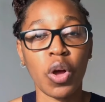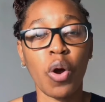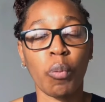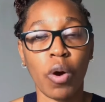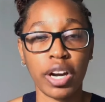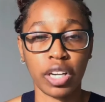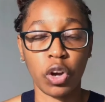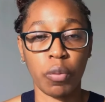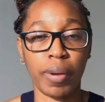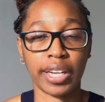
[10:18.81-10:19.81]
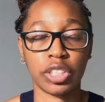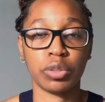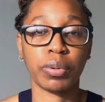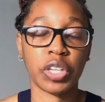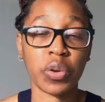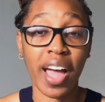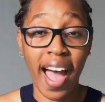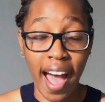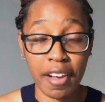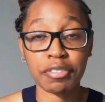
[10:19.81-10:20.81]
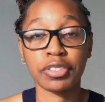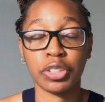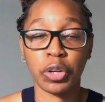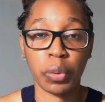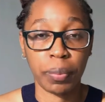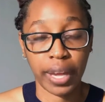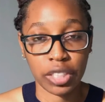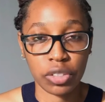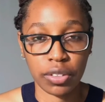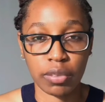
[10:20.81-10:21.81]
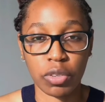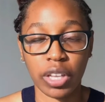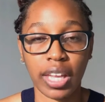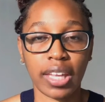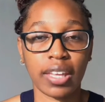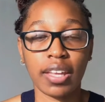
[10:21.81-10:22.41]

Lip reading: want to go back to, but you have to go back to them, okay?